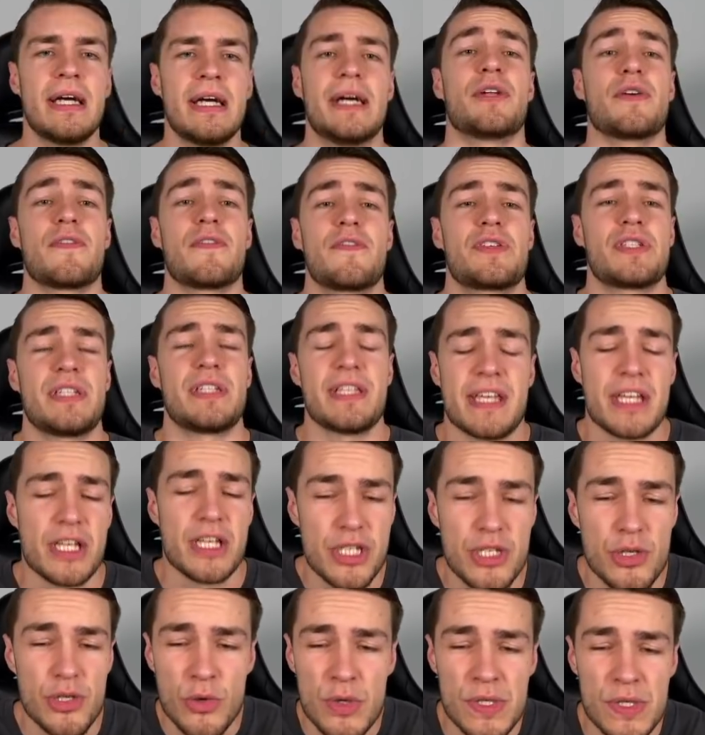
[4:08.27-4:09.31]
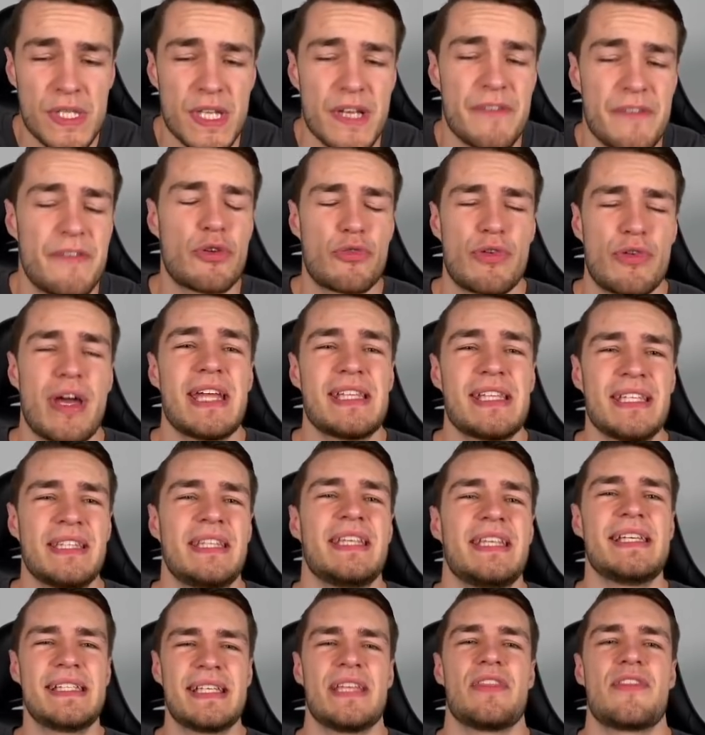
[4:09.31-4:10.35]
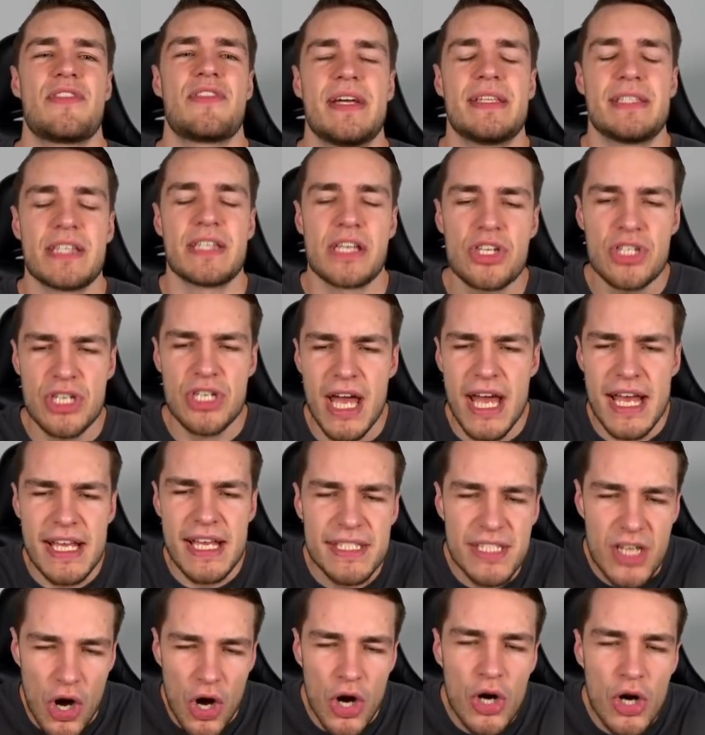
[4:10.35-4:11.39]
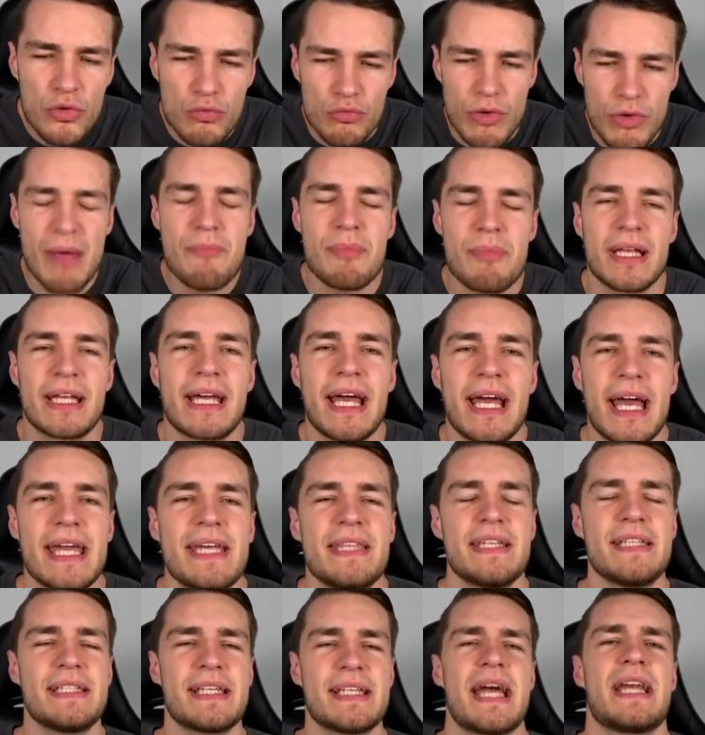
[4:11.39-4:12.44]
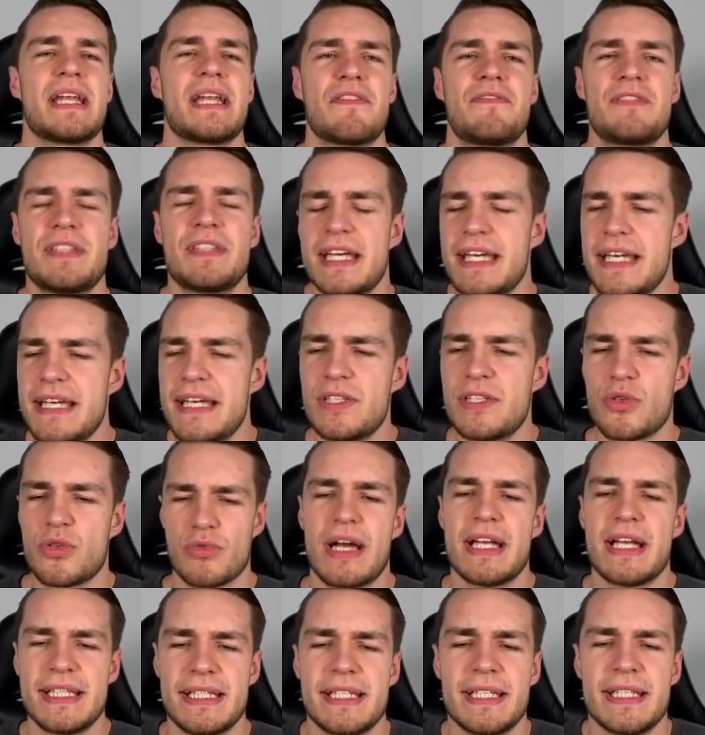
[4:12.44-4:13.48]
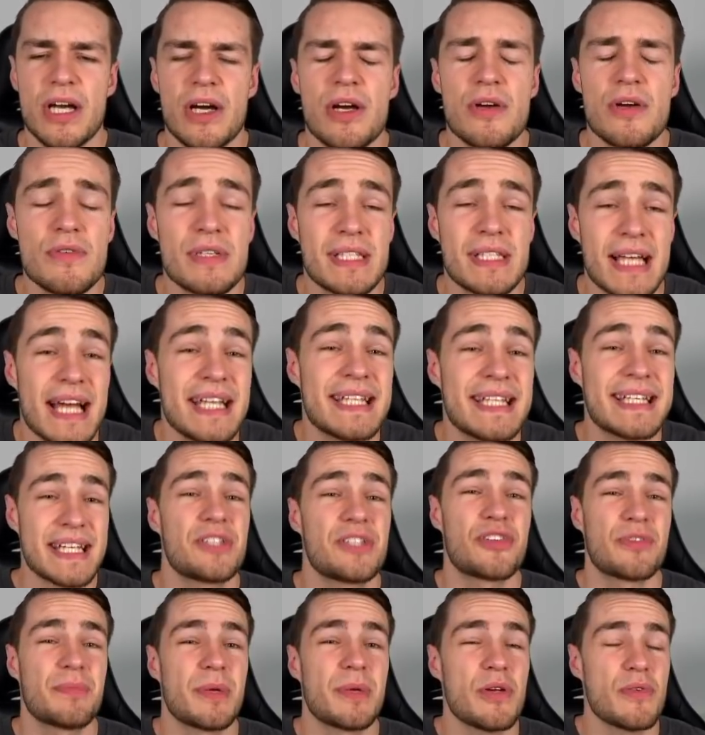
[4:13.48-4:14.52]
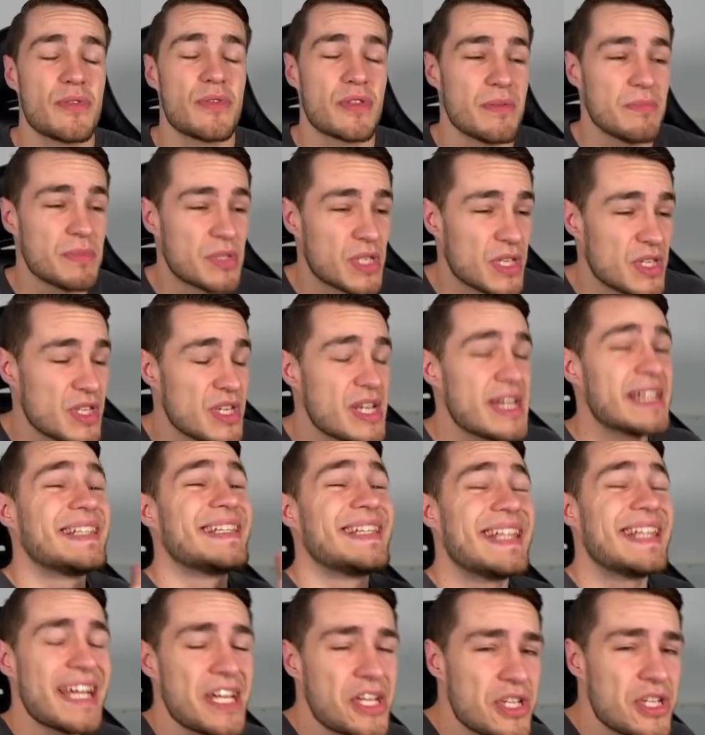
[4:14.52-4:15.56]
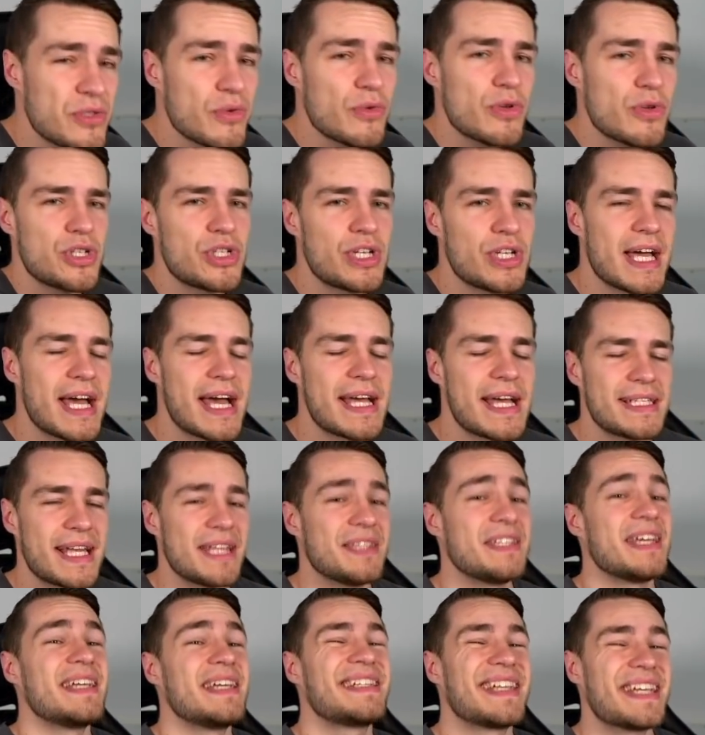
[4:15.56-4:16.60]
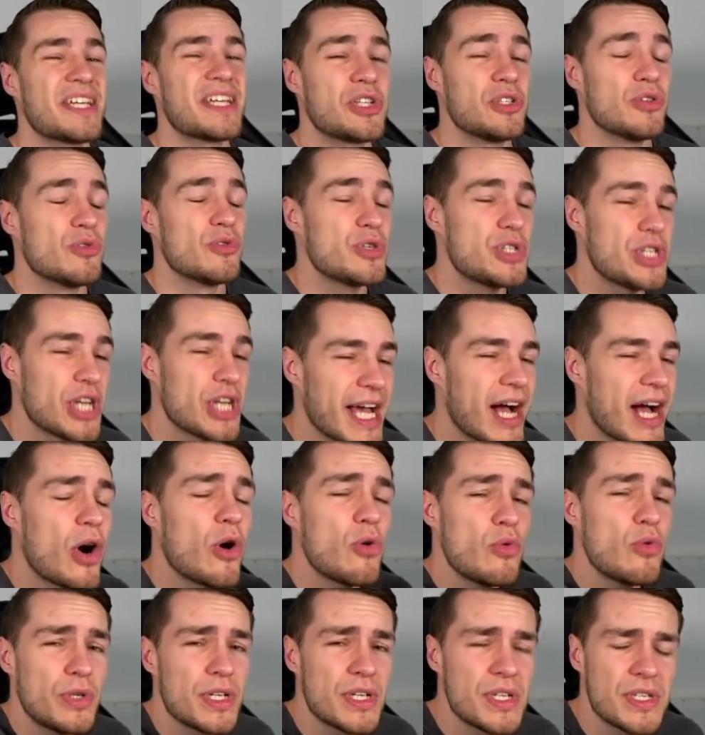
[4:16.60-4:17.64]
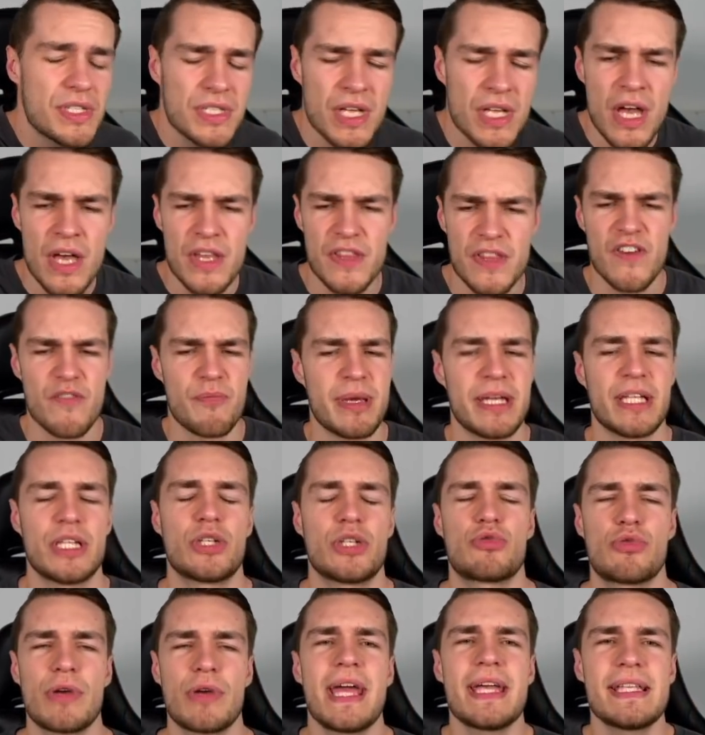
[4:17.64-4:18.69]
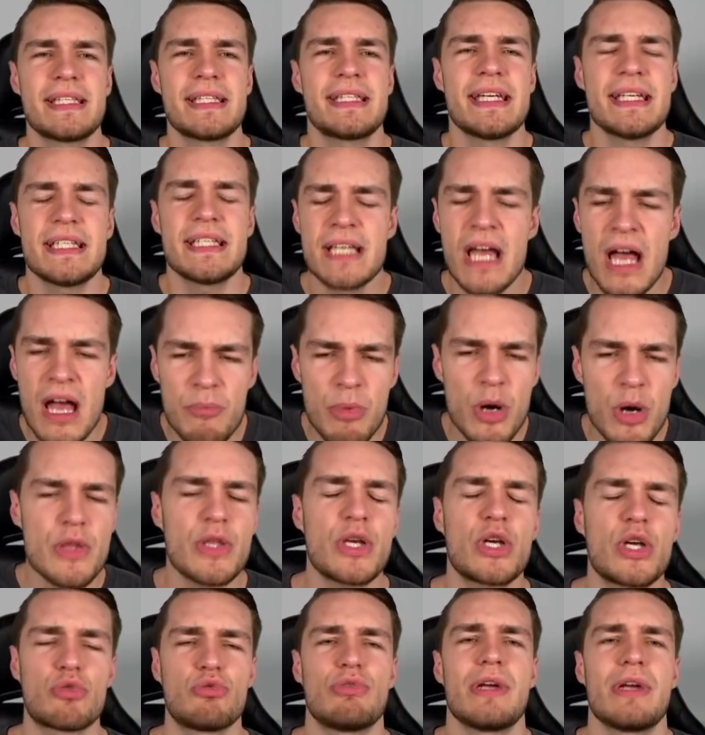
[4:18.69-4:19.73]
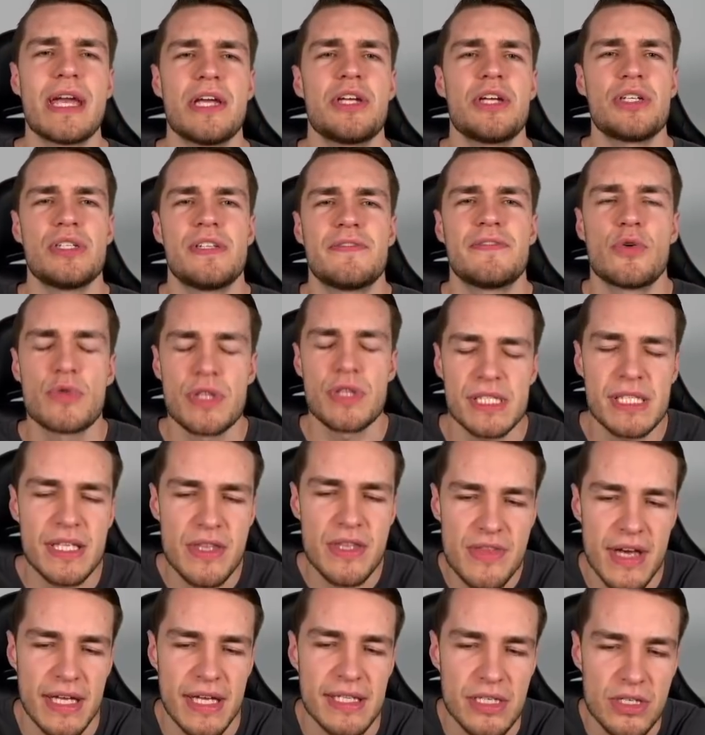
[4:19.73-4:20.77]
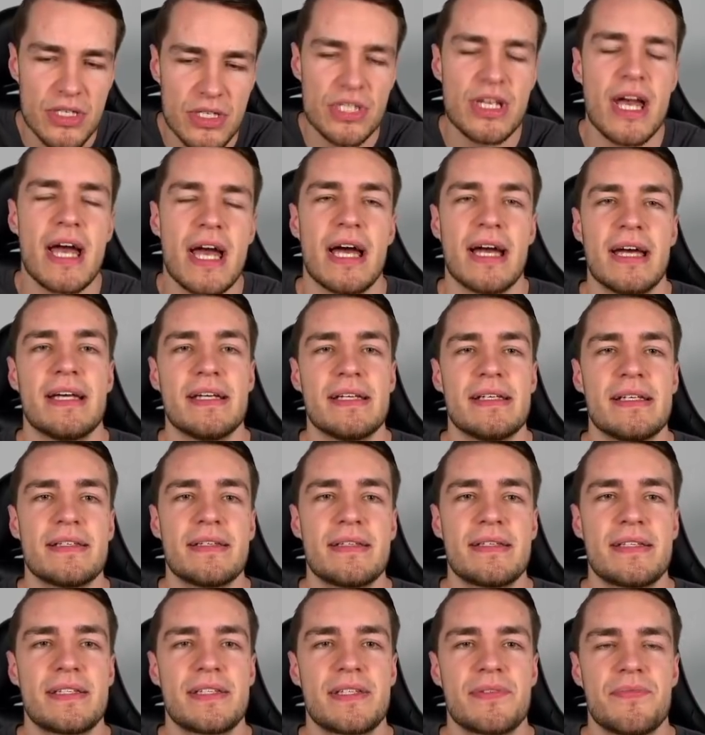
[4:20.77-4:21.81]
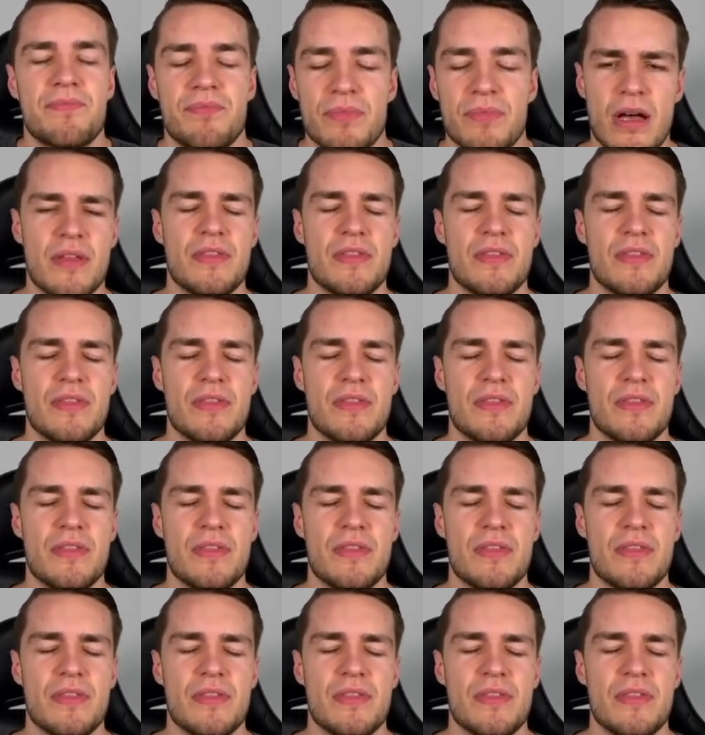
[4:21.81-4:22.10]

And obviously these shorts that have created these synthetic shares can't replicate these NFTs or STOs and distribute them to the additional shares and the additional shareholders that have been created by the creation of all the synthetic shares.